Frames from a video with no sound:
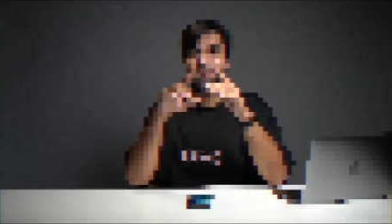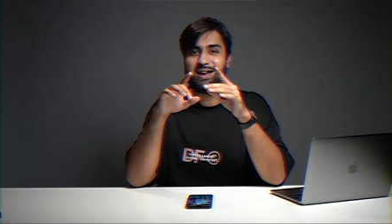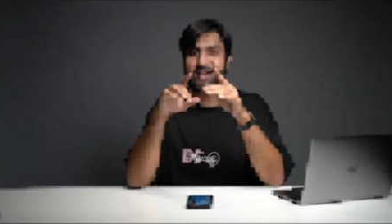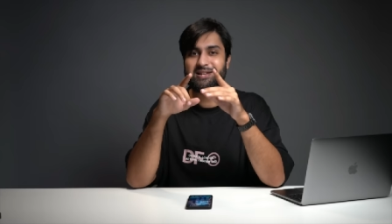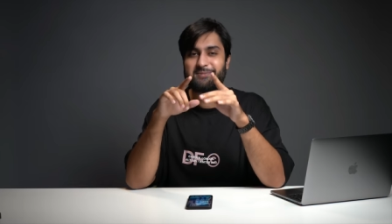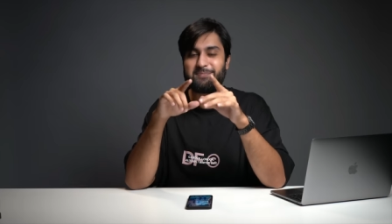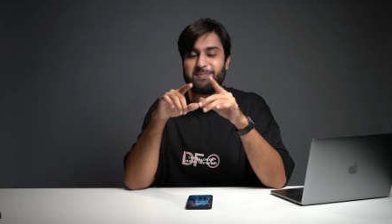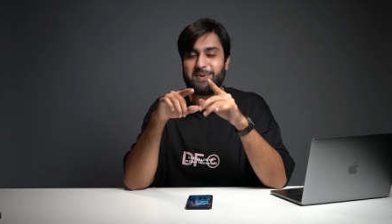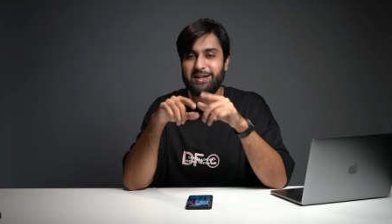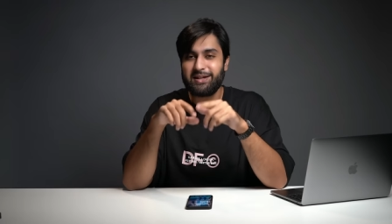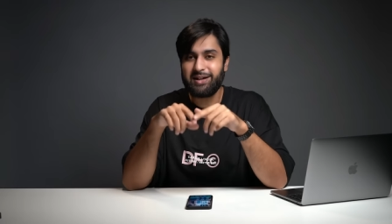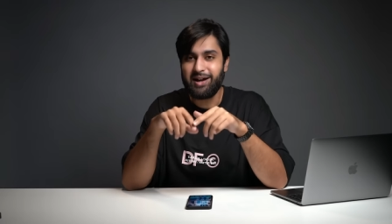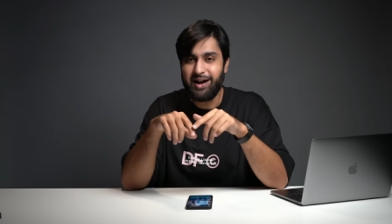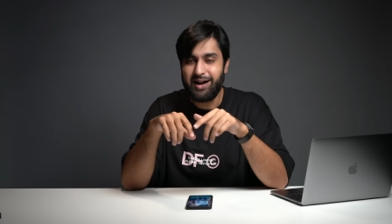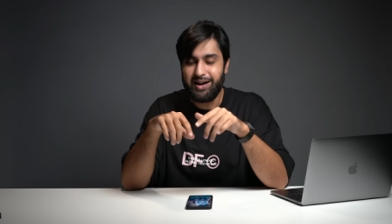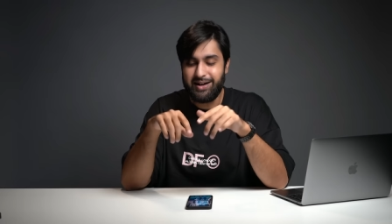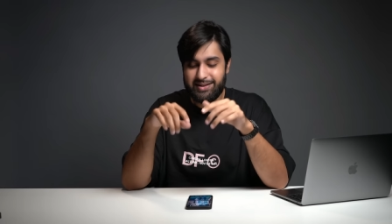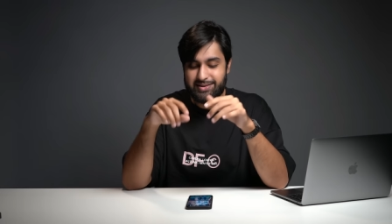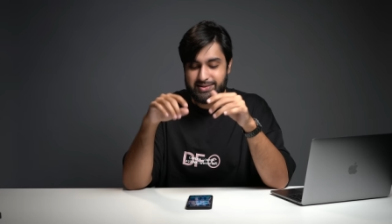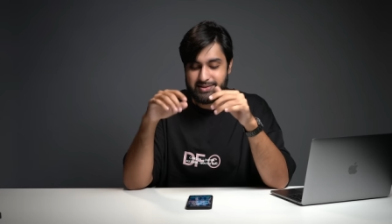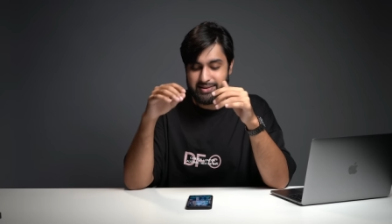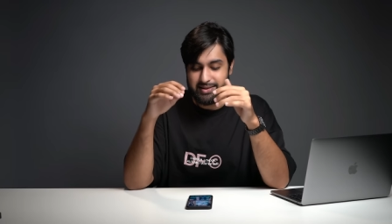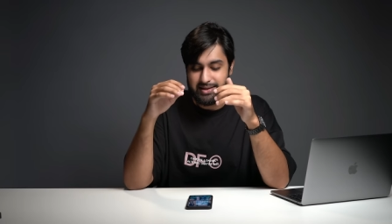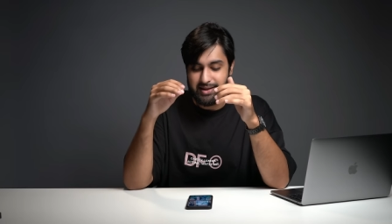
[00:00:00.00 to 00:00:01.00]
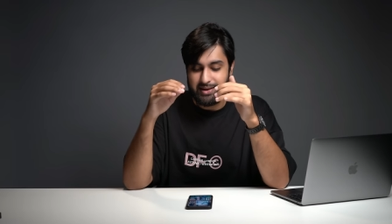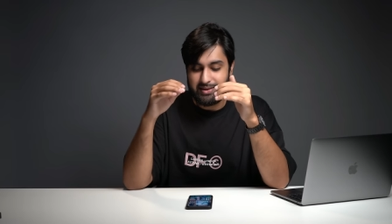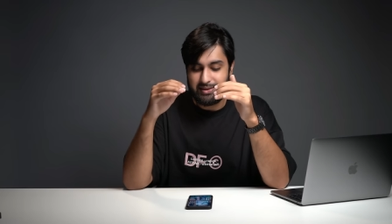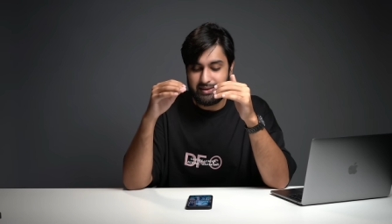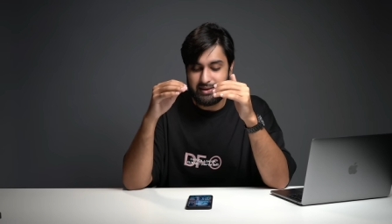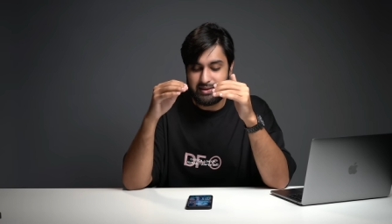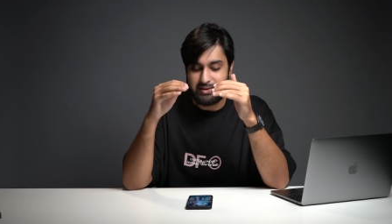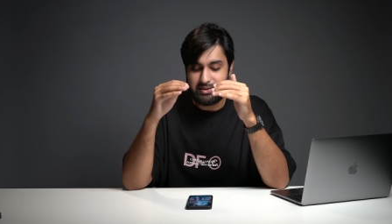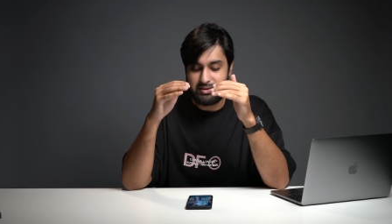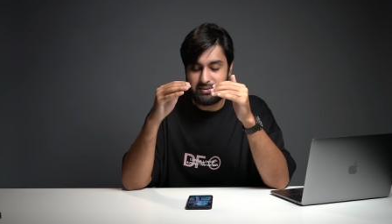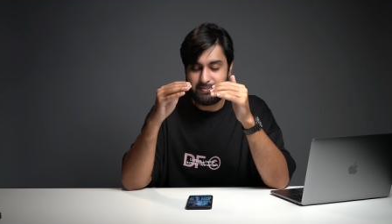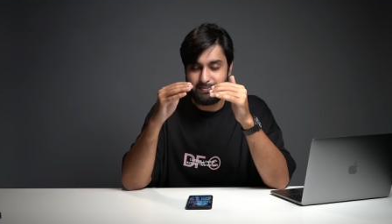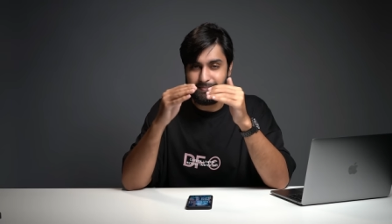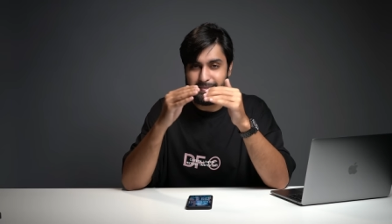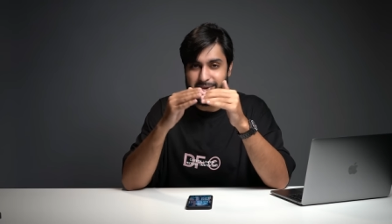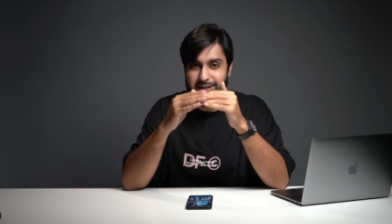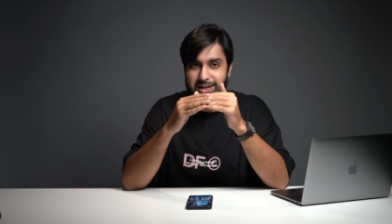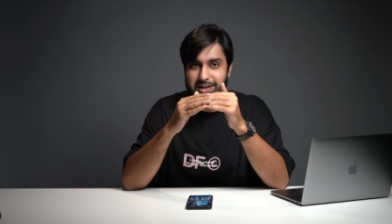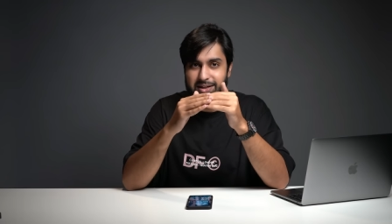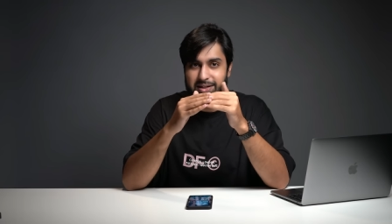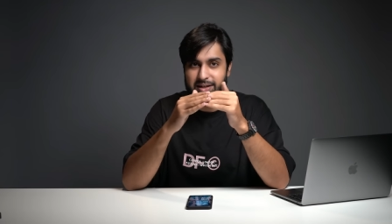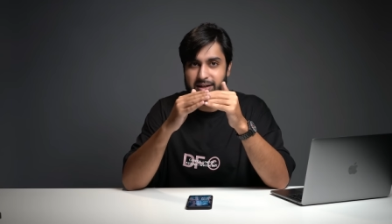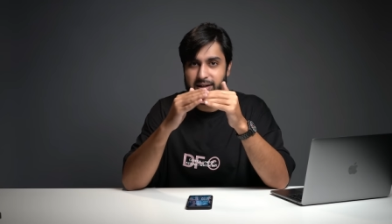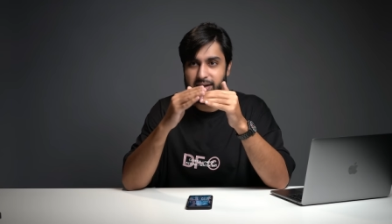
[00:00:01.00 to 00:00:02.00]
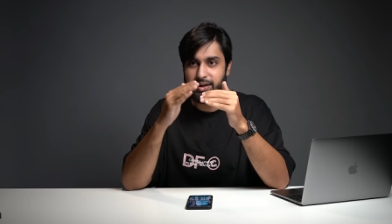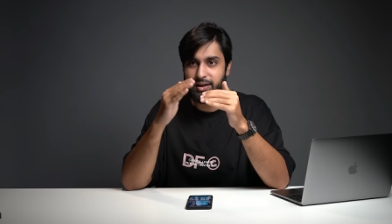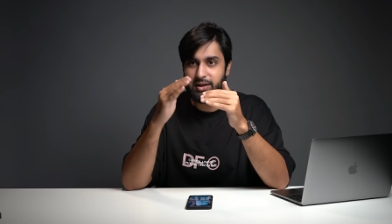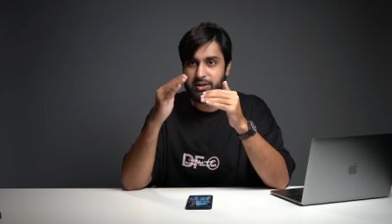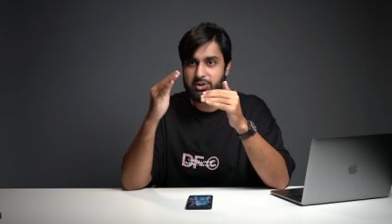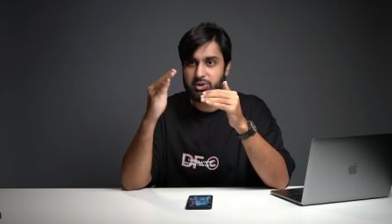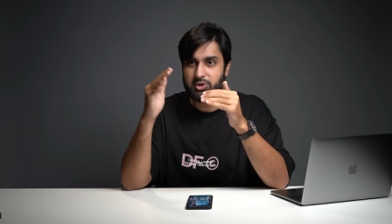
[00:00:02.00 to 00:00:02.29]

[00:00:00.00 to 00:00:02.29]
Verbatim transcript: It's because the media